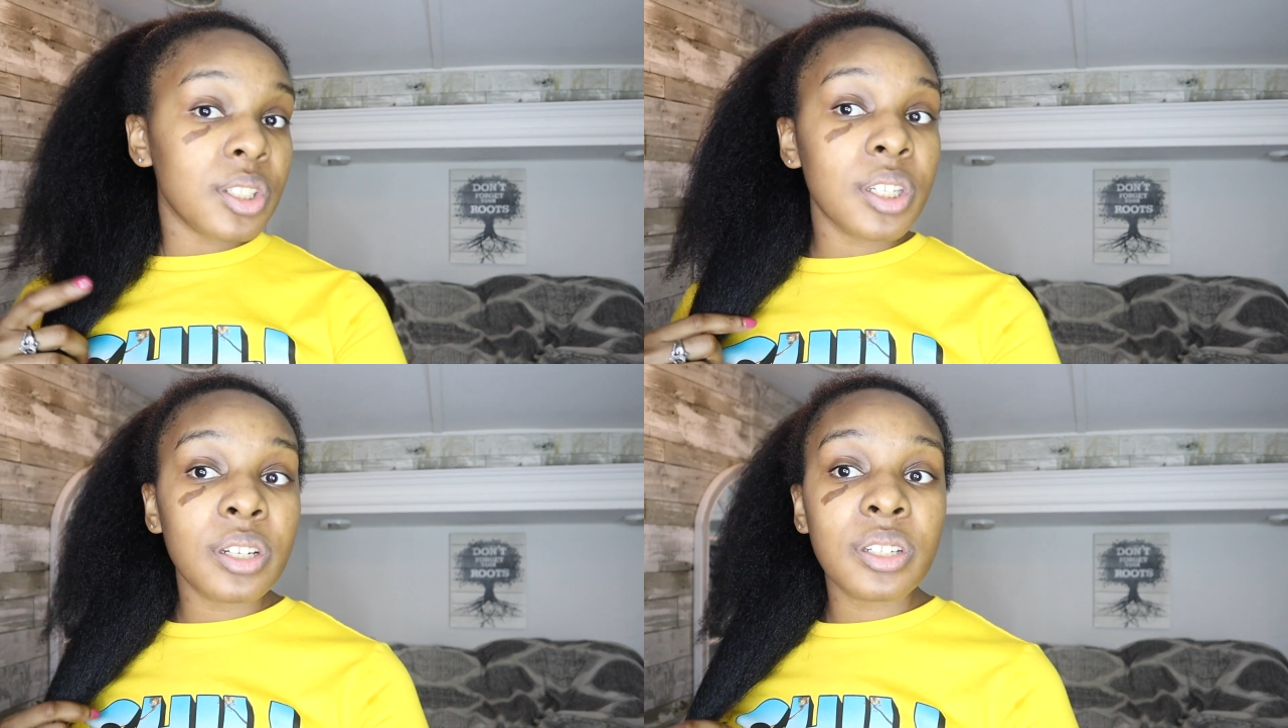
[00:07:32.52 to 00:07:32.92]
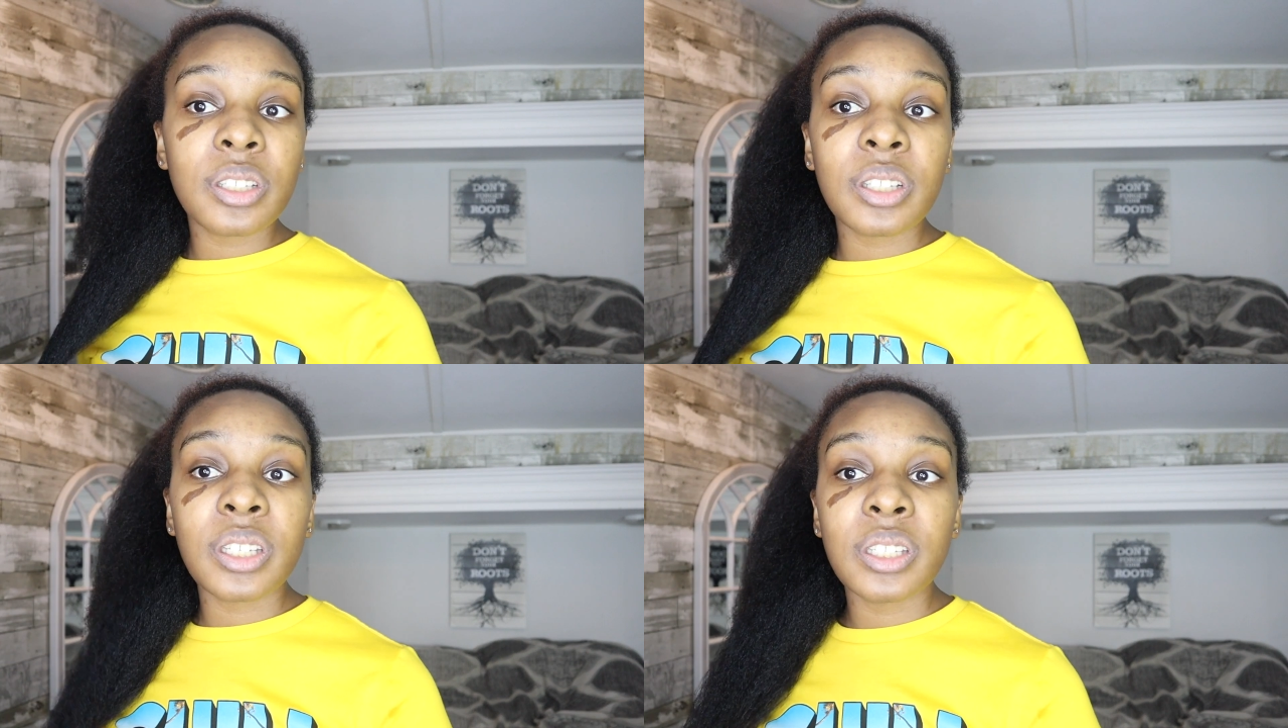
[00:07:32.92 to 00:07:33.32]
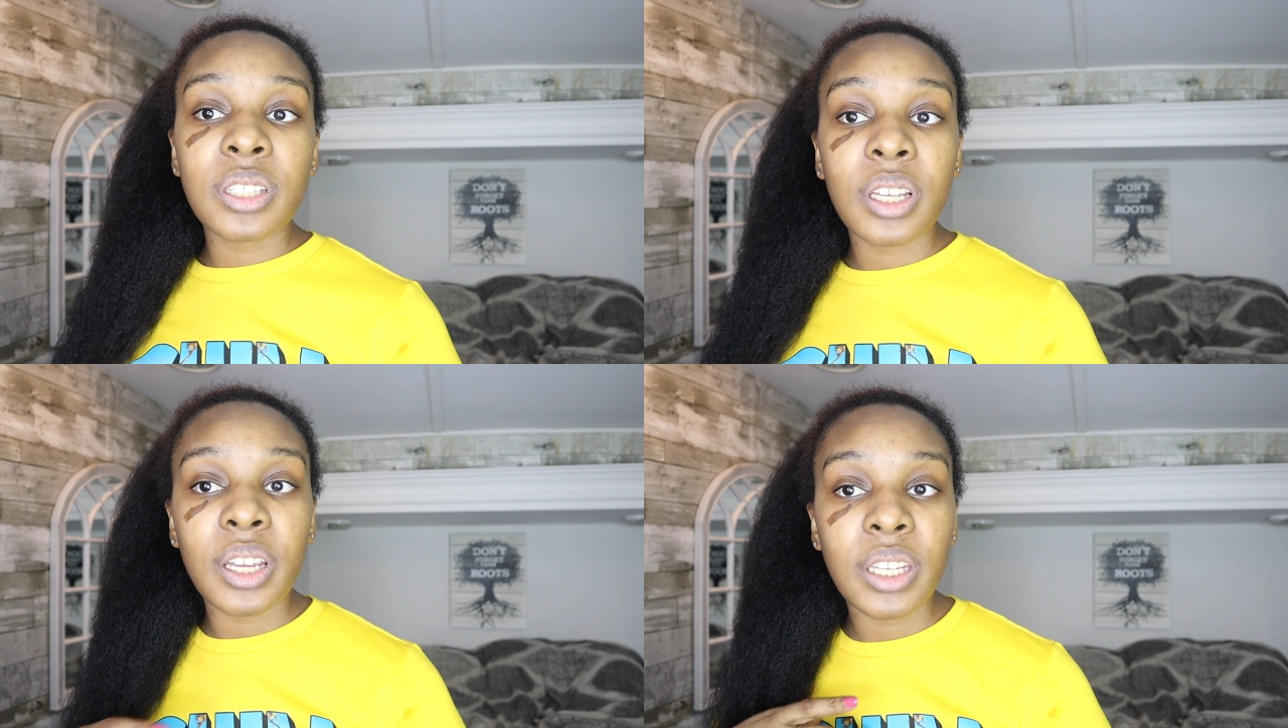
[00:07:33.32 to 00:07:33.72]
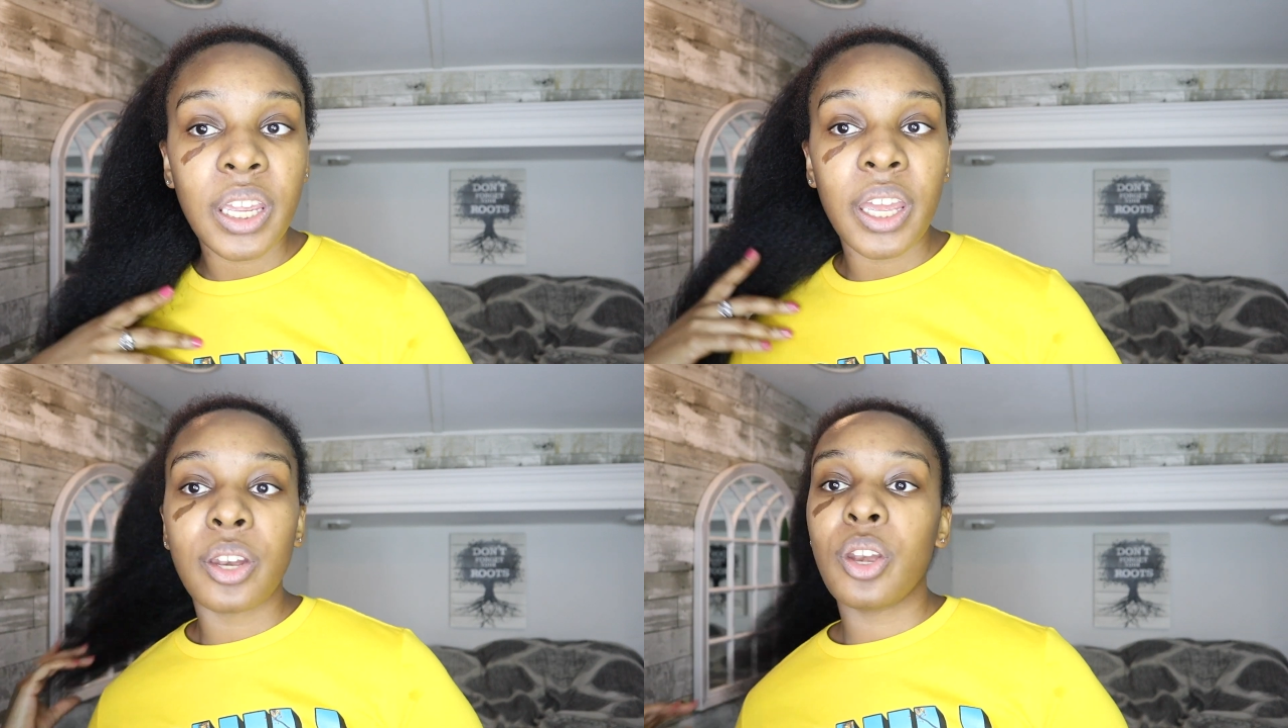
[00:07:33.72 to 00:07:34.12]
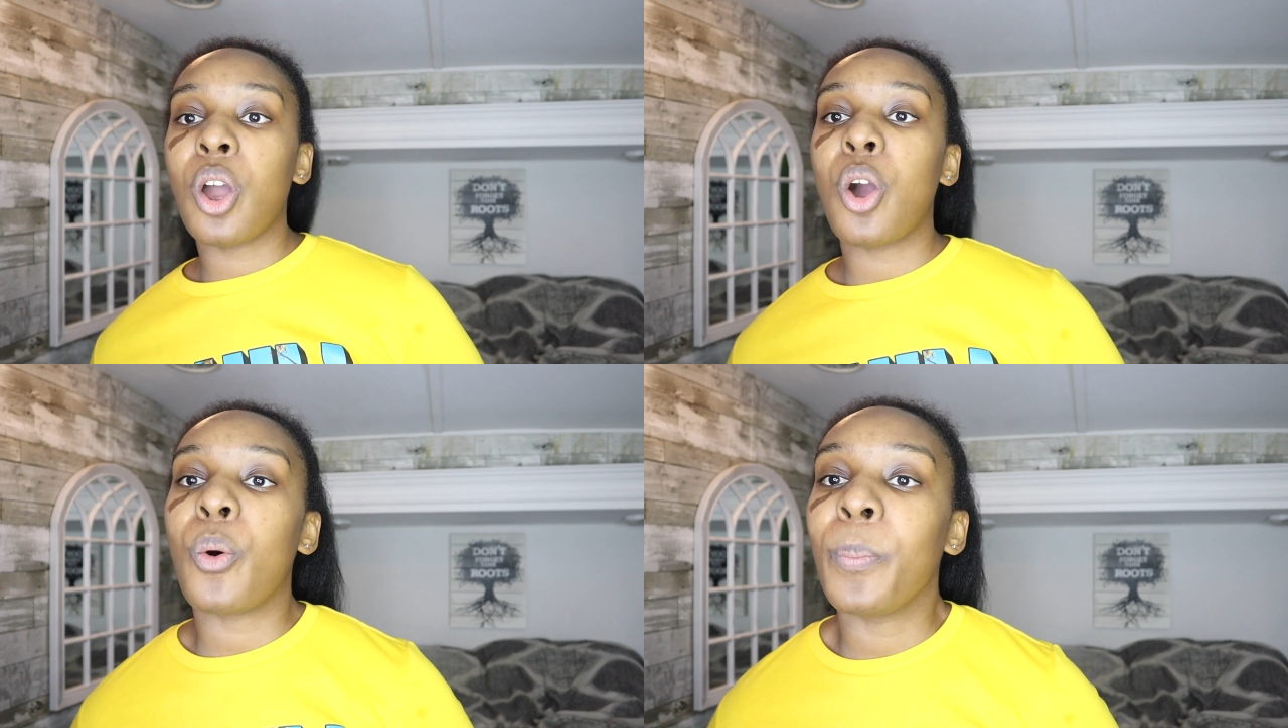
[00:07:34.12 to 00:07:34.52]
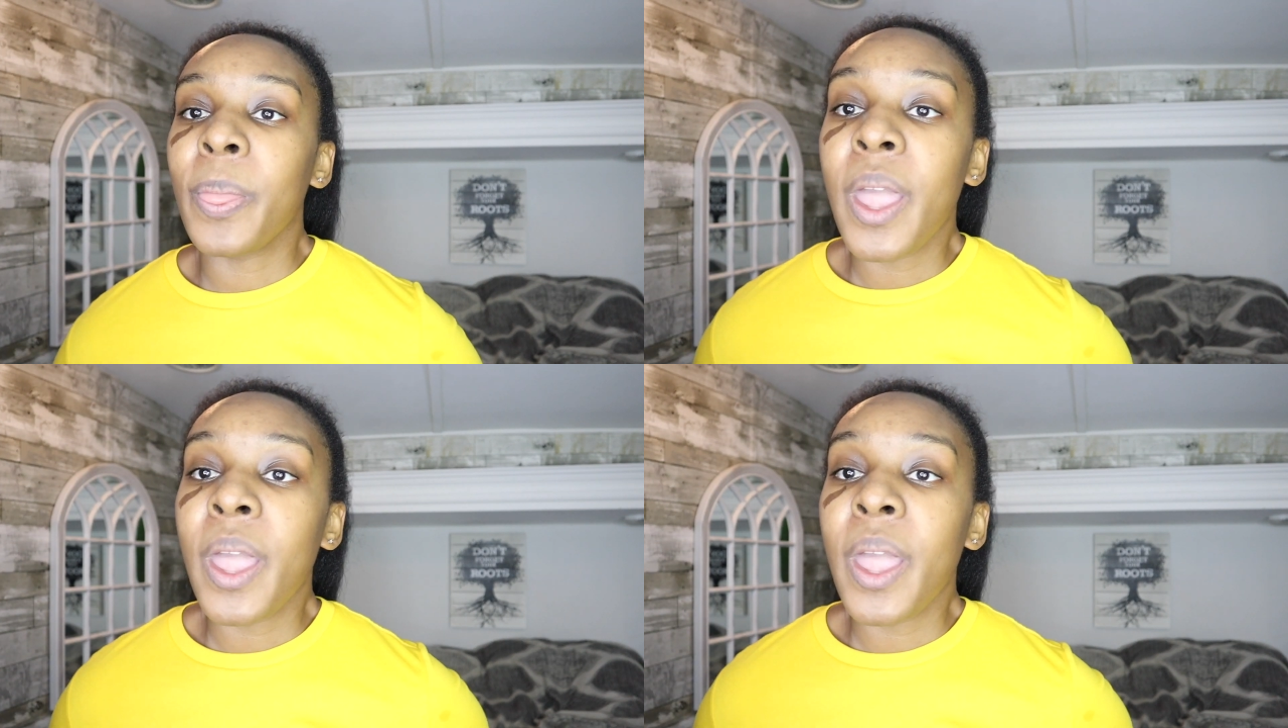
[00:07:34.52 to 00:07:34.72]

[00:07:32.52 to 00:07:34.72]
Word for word: Seriously, son? Yeah, no.